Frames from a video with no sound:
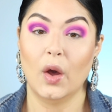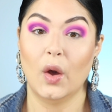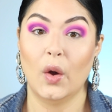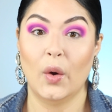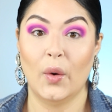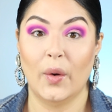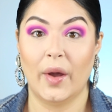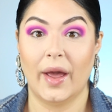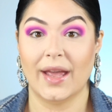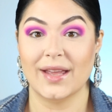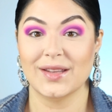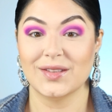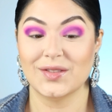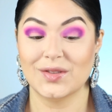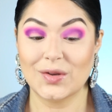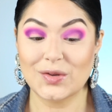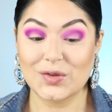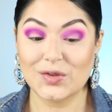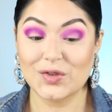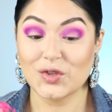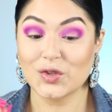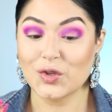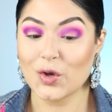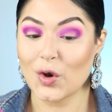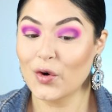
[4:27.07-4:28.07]
Okay,
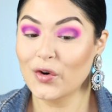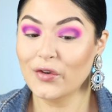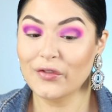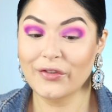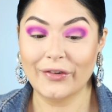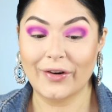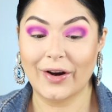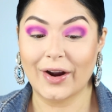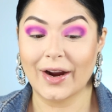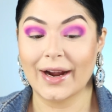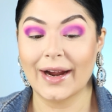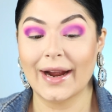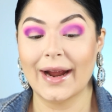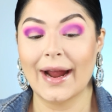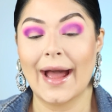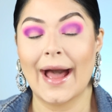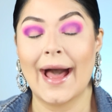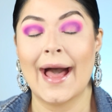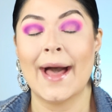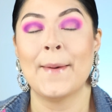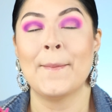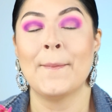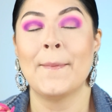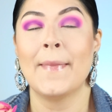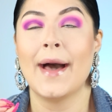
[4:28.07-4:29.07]
so far
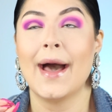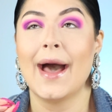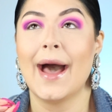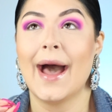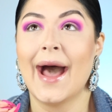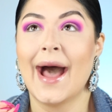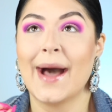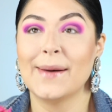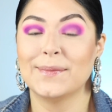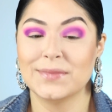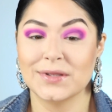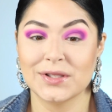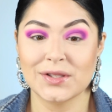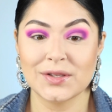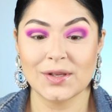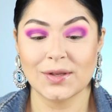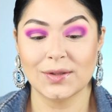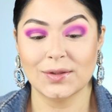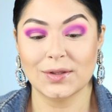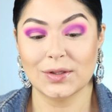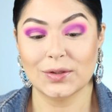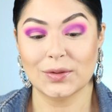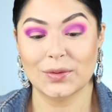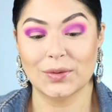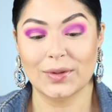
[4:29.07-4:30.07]
I'm
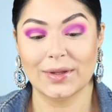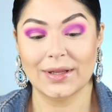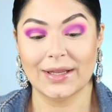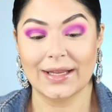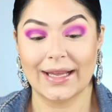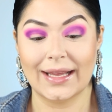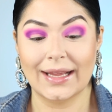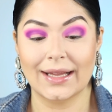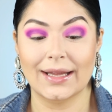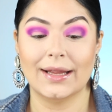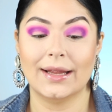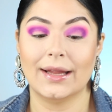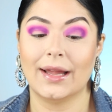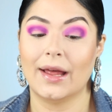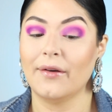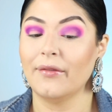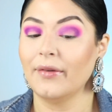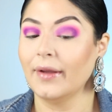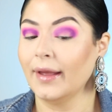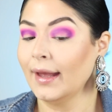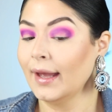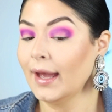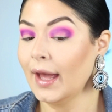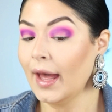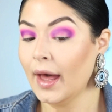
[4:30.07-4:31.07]
absolutely
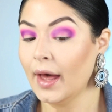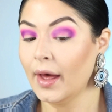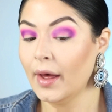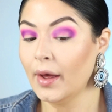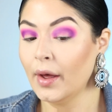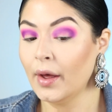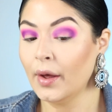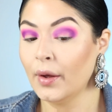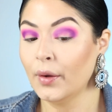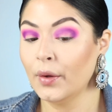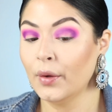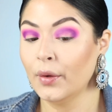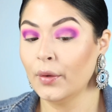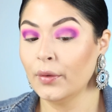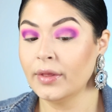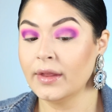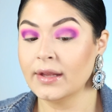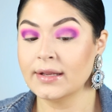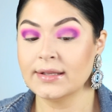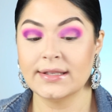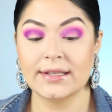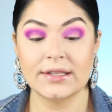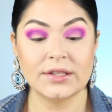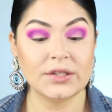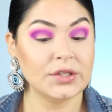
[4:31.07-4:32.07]
loving how
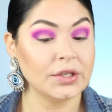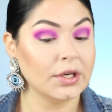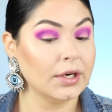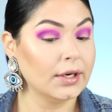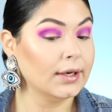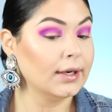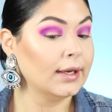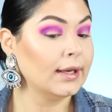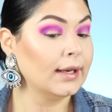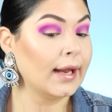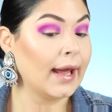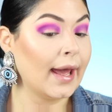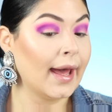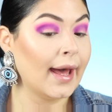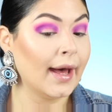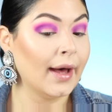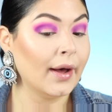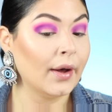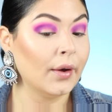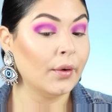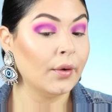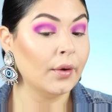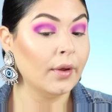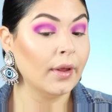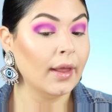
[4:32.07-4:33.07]
this is turning
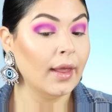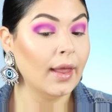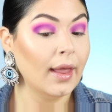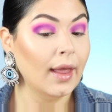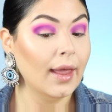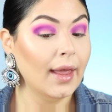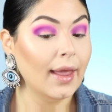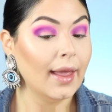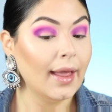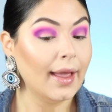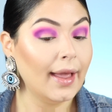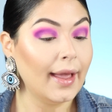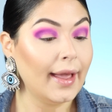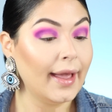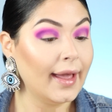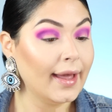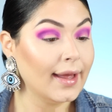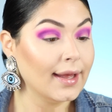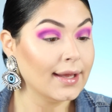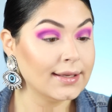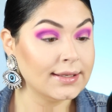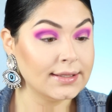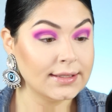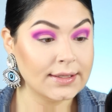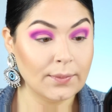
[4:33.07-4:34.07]
out
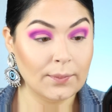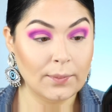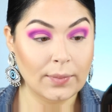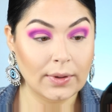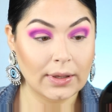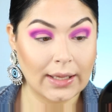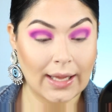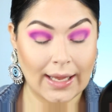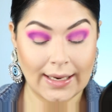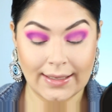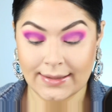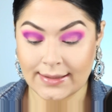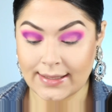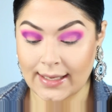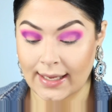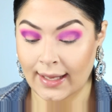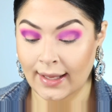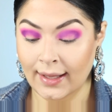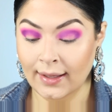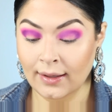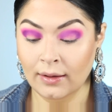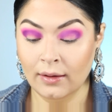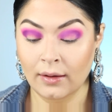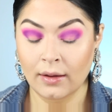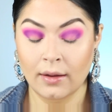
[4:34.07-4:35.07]
and
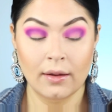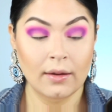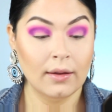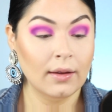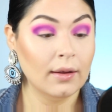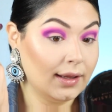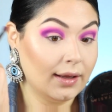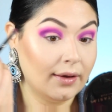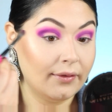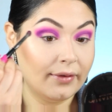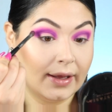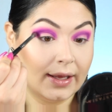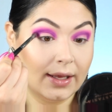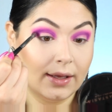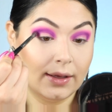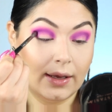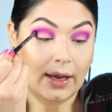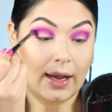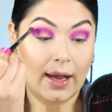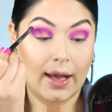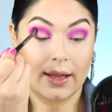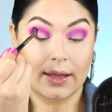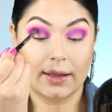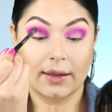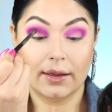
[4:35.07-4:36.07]
blending. I love it.
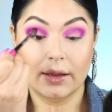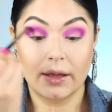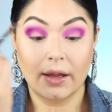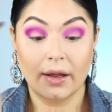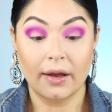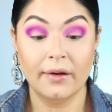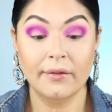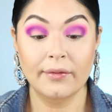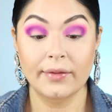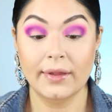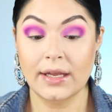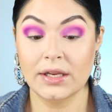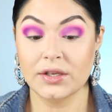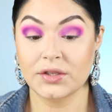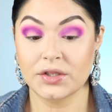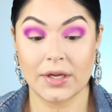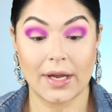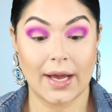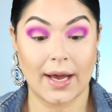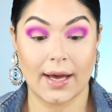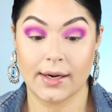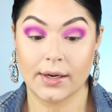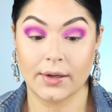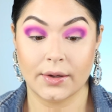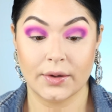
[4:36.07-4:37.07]
I love these
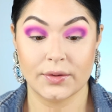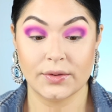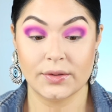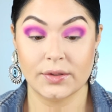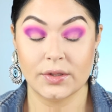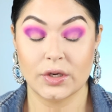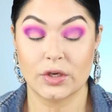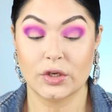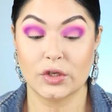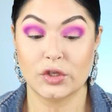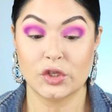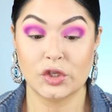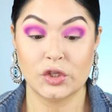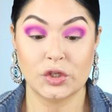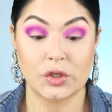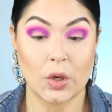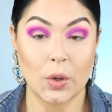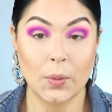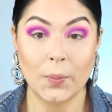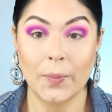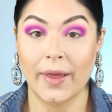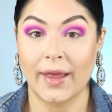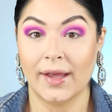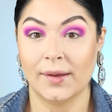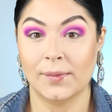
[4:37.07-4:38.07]
shadows. They're so
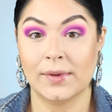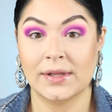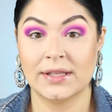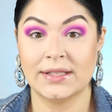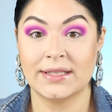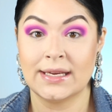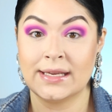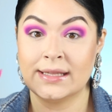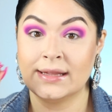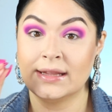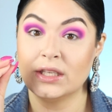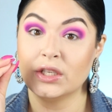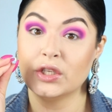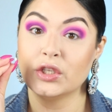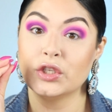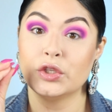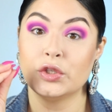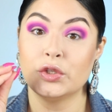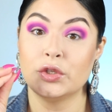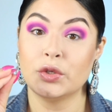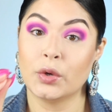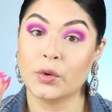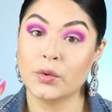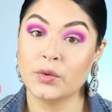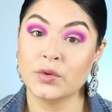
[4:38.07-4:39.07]
pigmented, they're
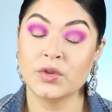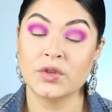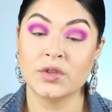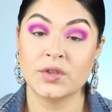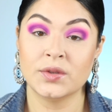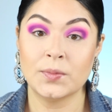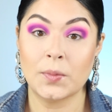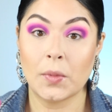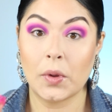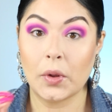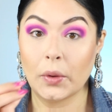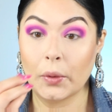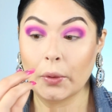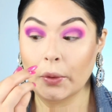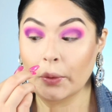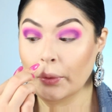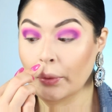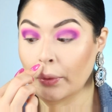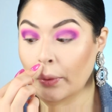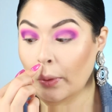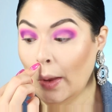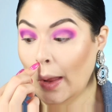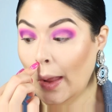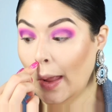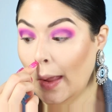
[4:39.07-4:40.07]
so smooth.